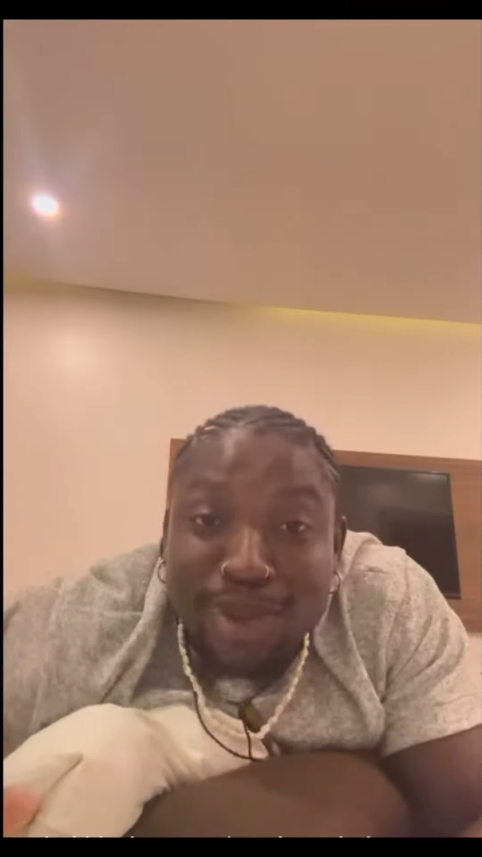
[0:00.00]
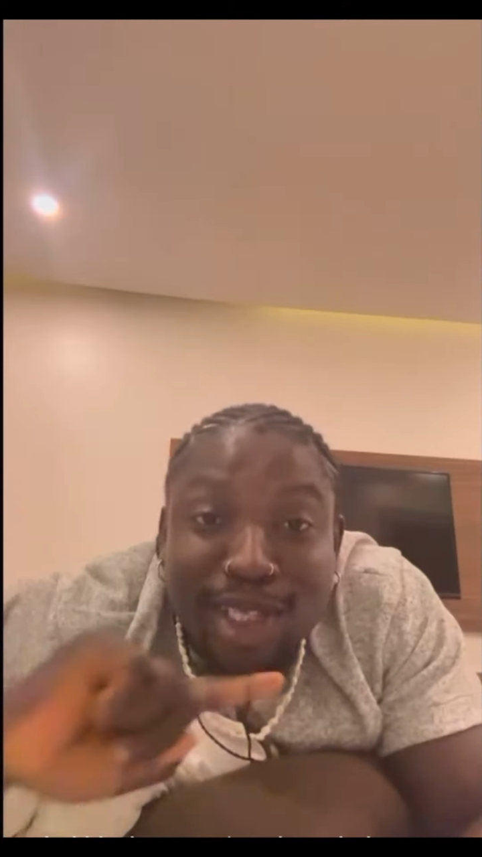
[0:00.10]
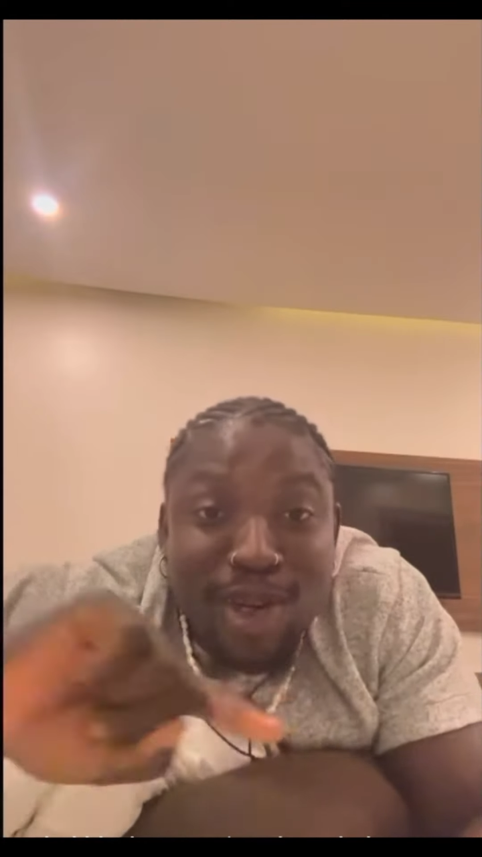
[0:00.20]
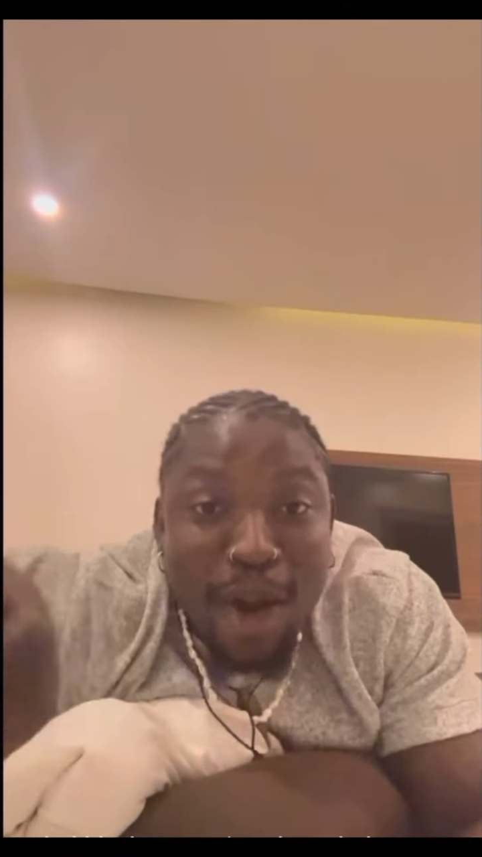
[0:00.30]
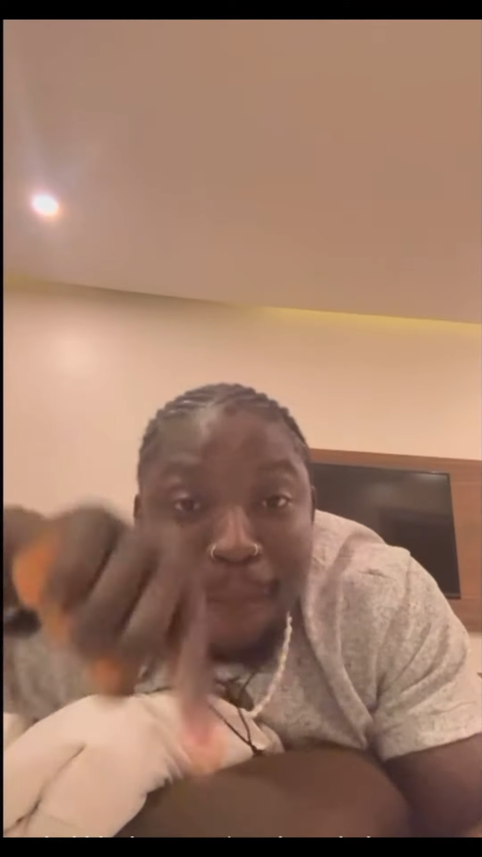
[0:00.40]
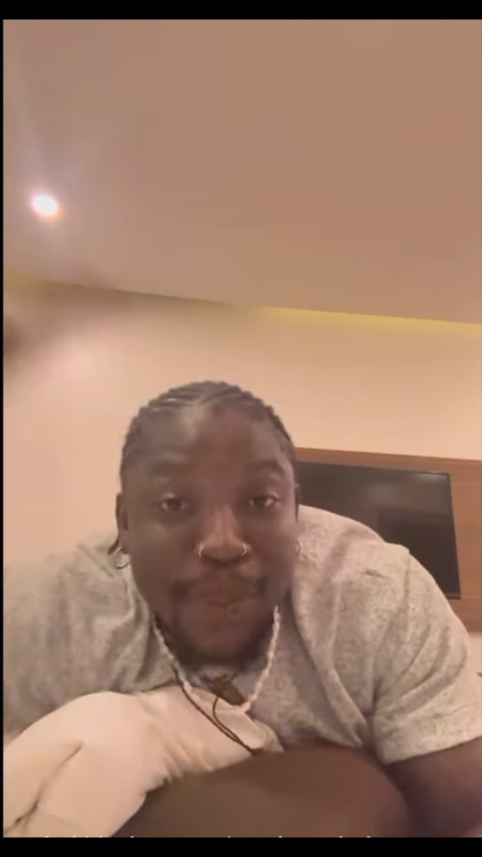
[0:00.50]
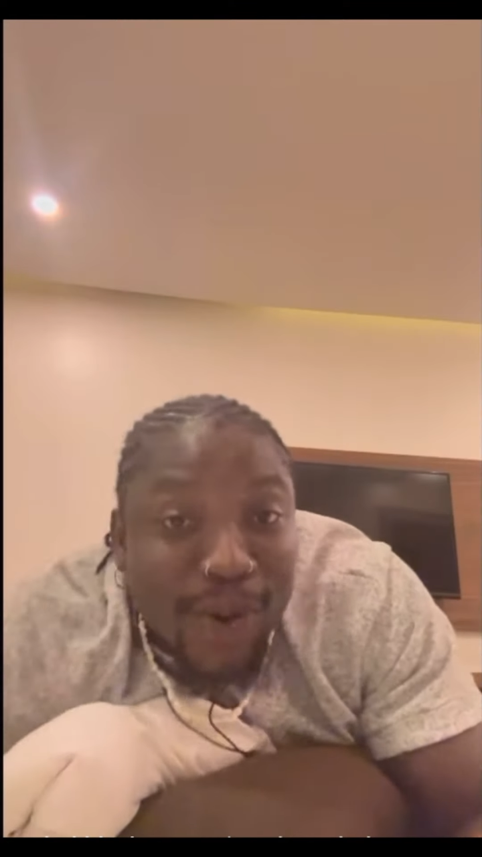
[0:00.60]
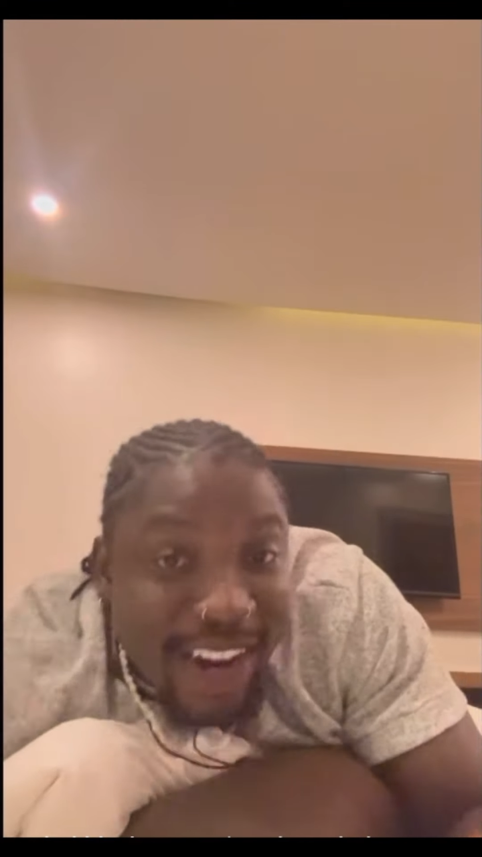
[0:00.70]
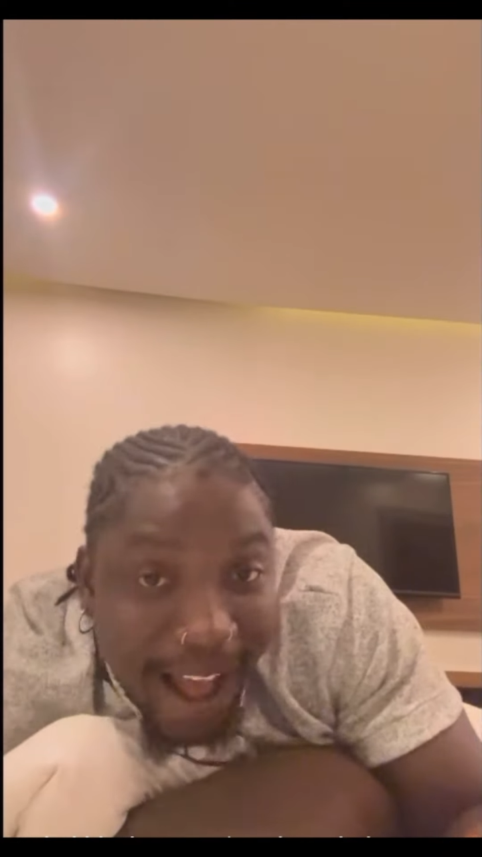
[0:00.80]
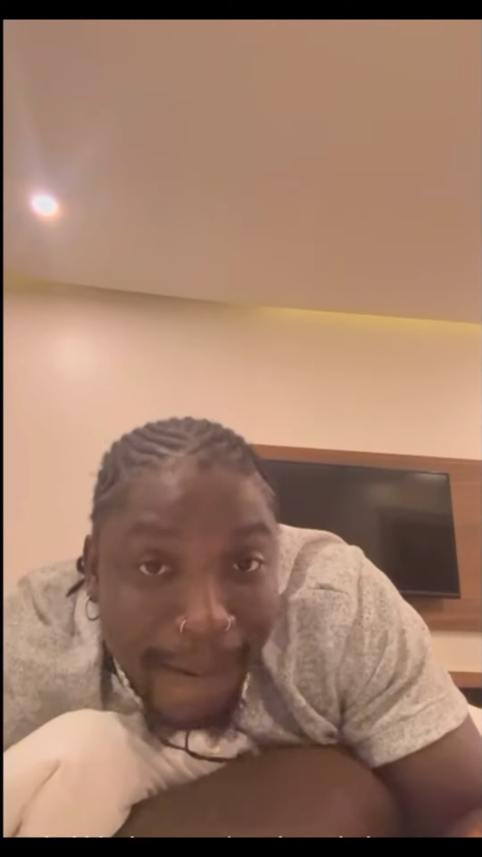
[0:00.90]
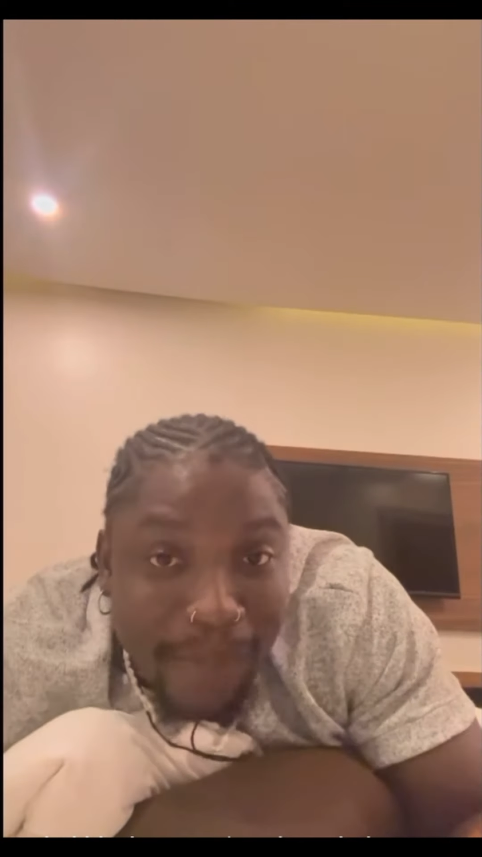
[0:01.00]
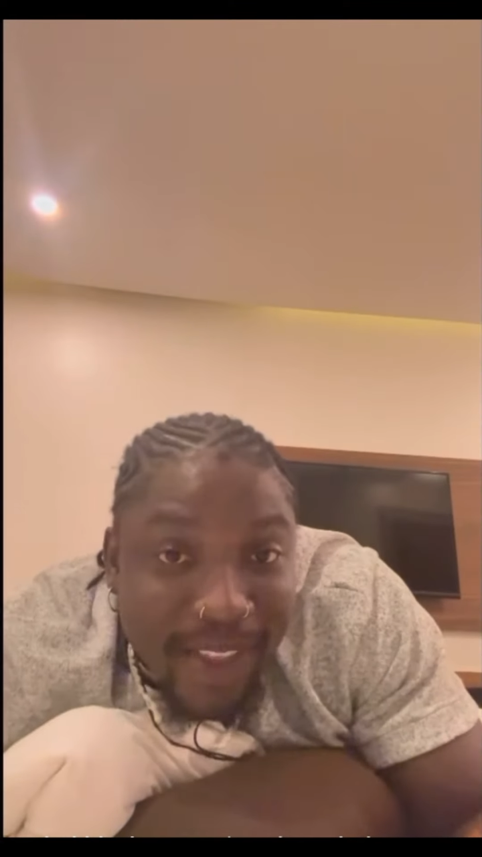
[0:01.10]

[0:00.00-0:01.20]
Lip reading: senior brother